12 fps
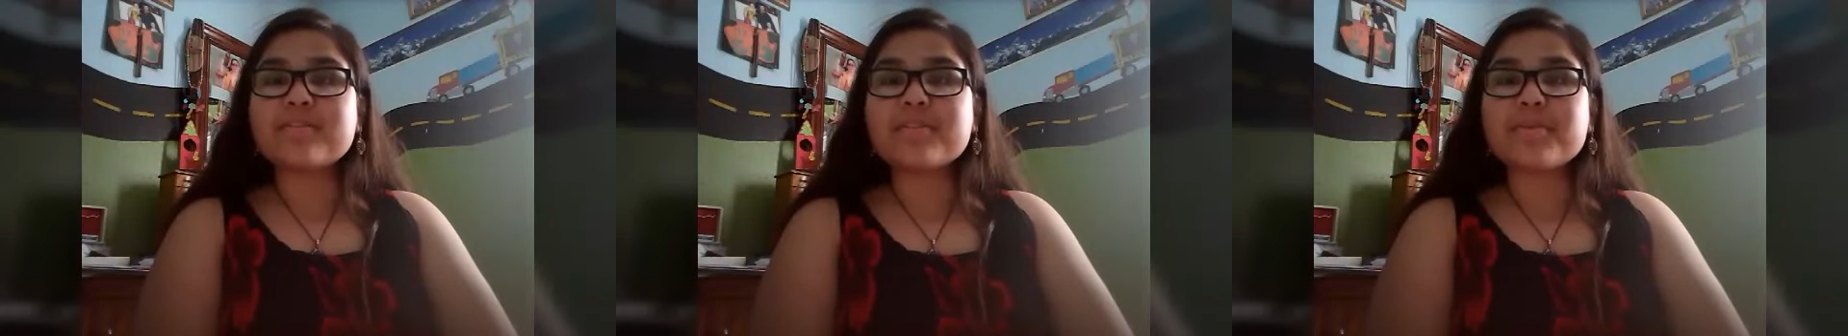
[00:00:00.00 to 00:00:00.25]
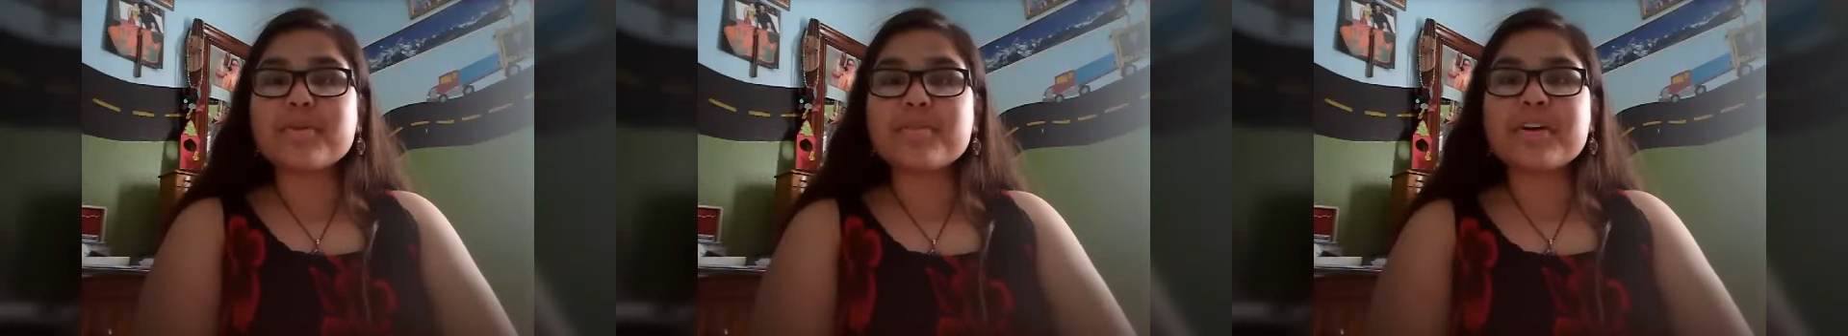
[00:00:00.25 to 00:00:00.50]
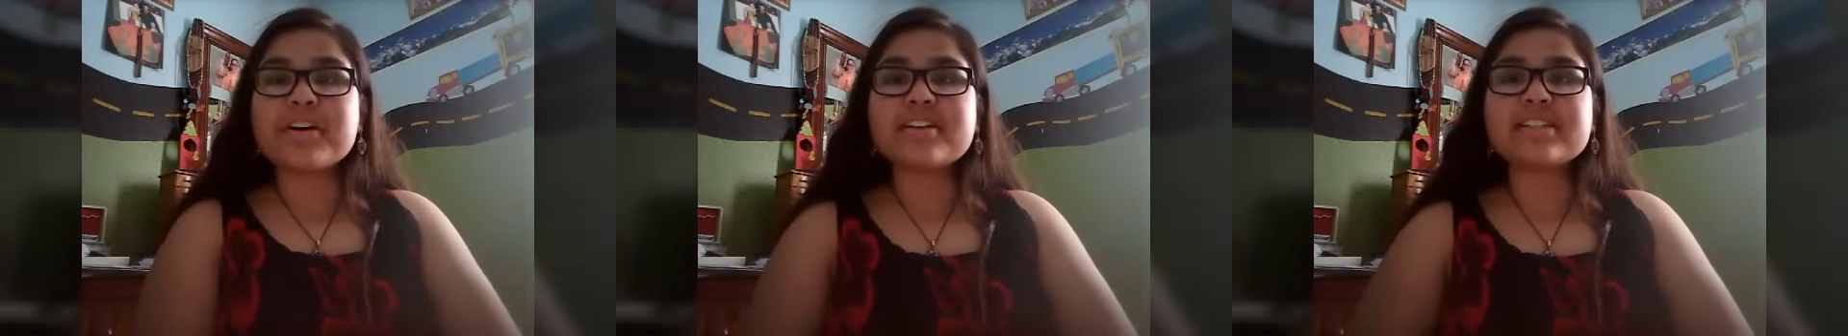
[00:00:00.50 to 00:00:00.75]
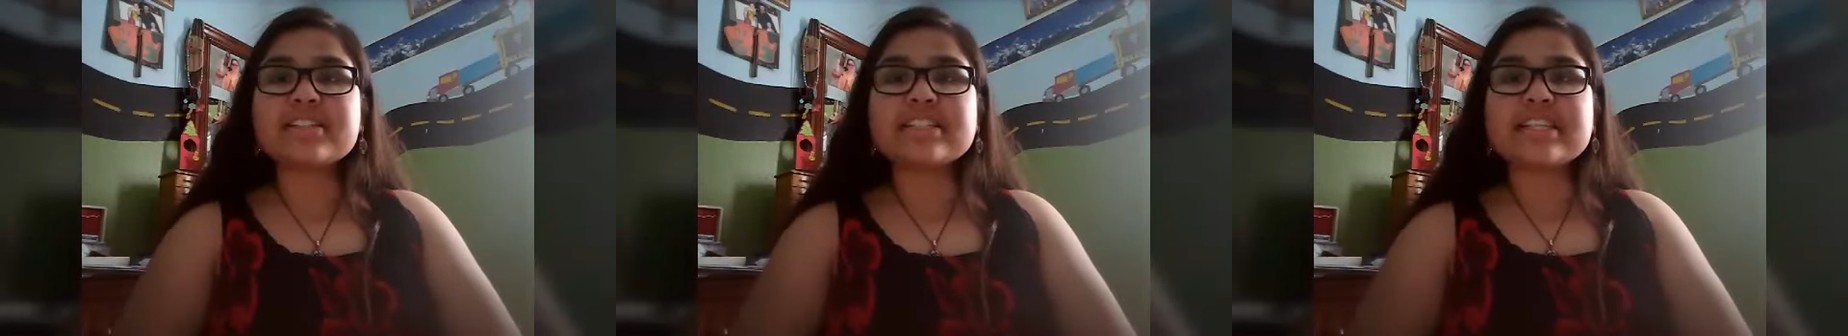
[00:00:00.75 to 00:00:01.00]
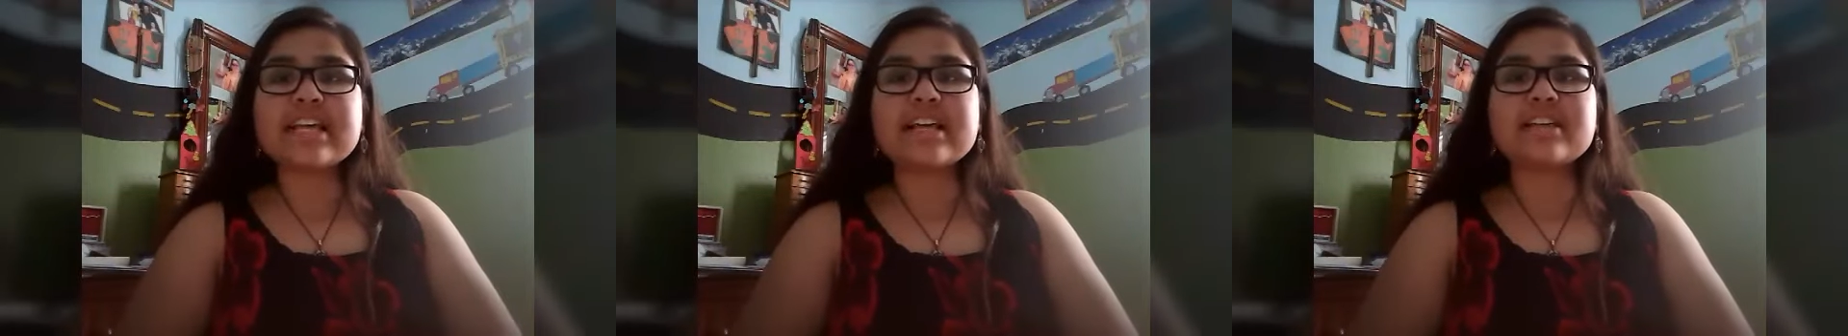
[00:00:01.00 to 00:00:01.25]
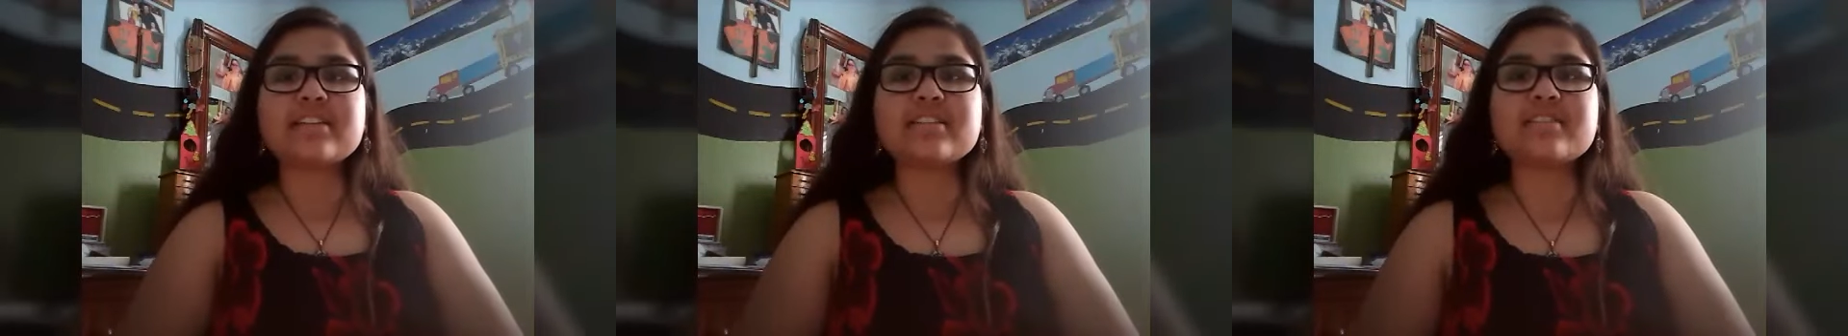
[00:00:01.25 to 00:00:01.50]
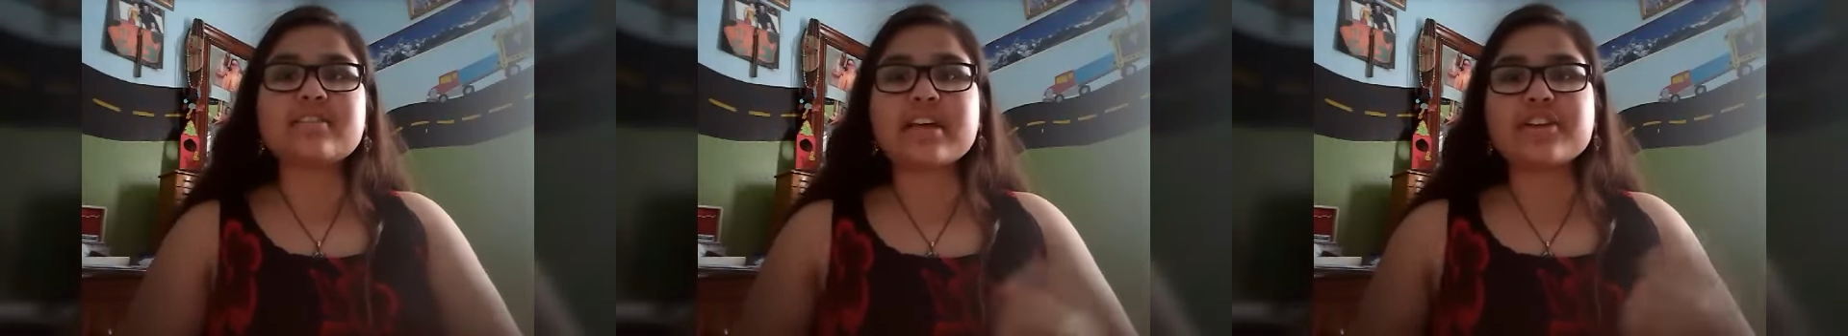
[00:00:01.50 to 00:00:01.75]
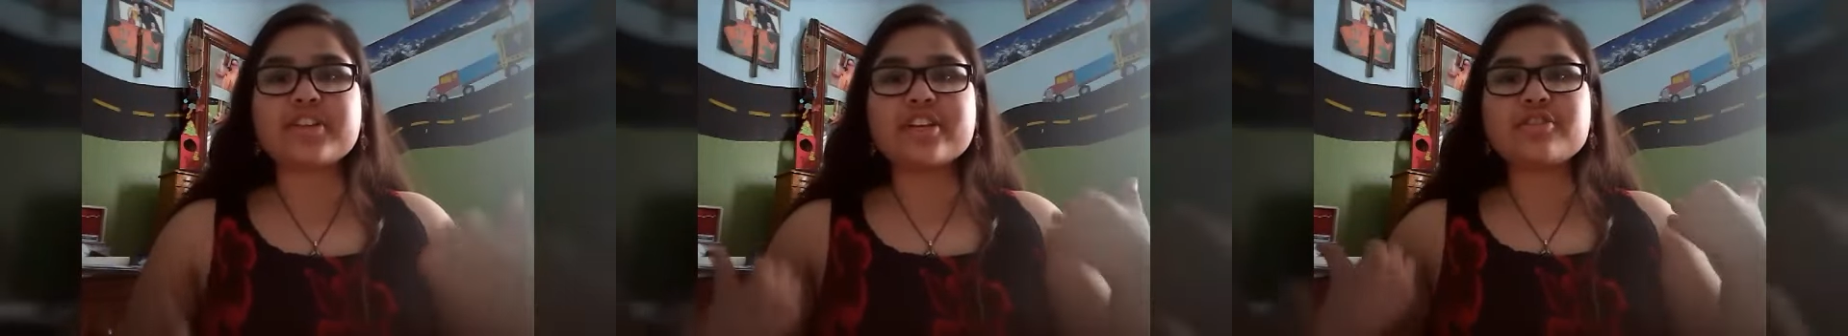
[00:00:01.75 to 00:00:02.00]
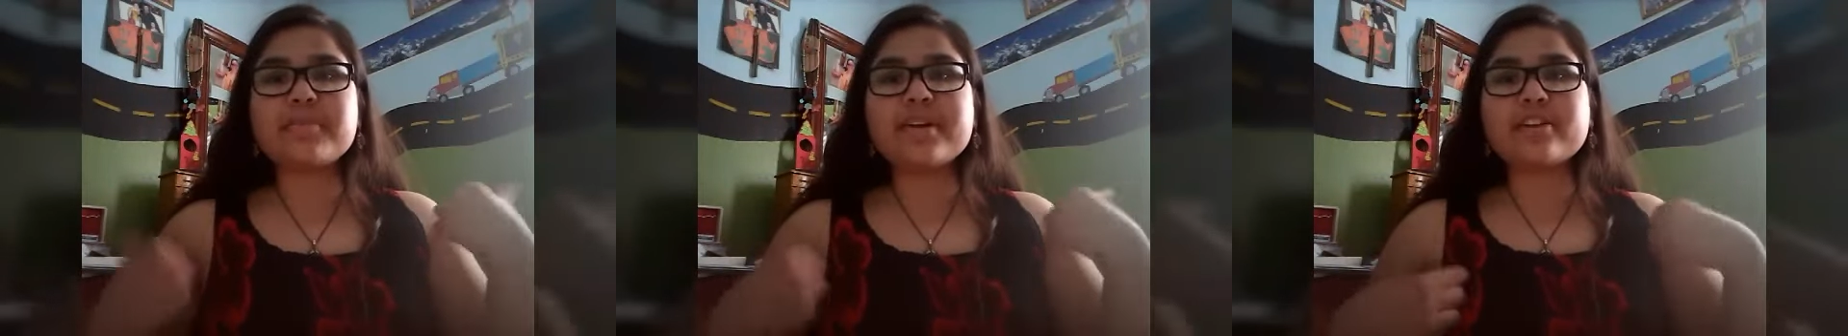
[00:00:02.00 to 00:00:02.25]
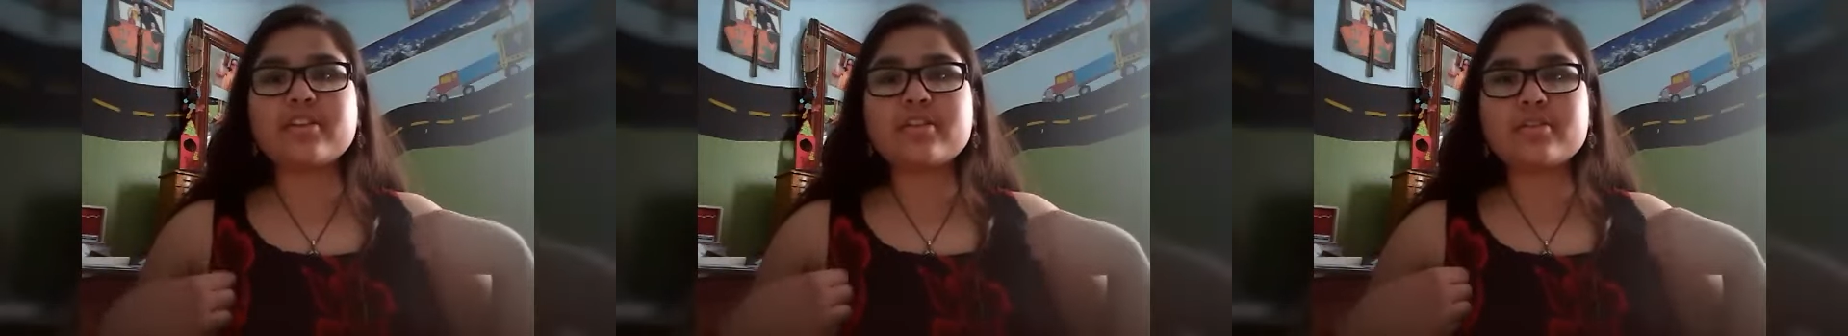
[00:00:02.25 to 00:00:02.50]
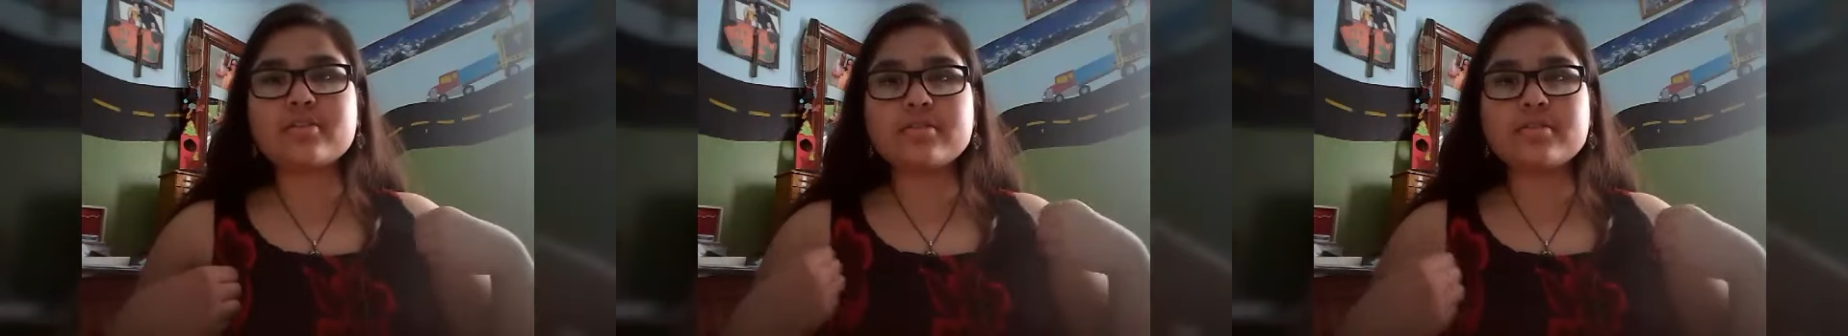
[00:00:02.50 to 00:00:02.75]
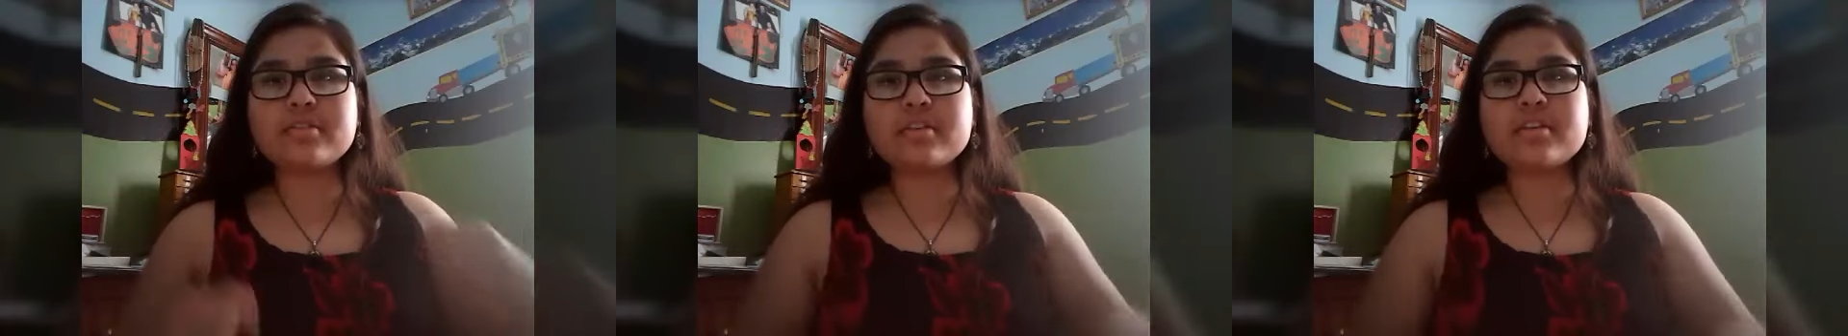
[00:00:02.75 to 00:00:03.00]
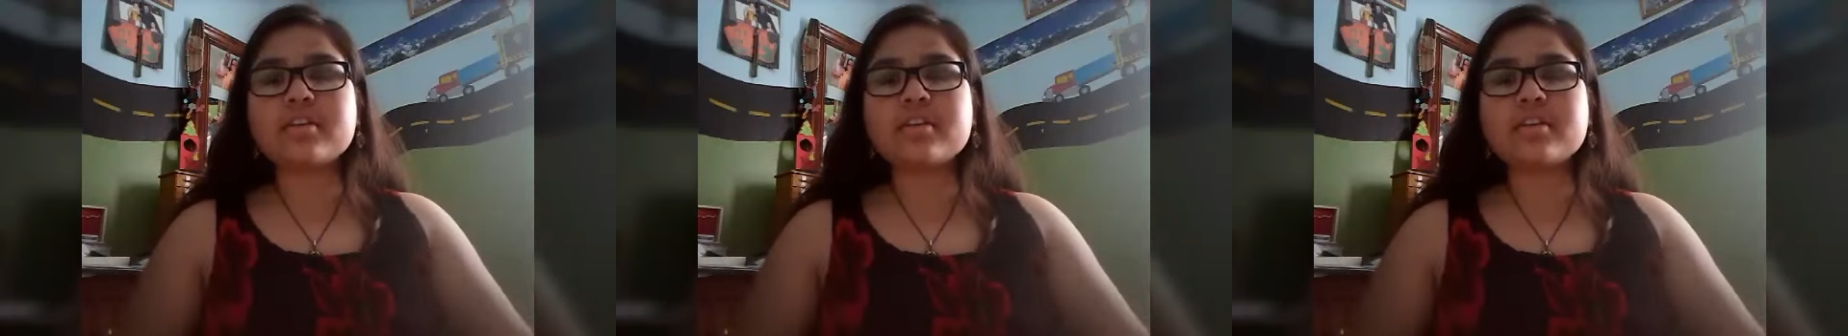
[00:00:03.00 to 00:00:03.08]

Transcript: from the bus and I changed my clothes.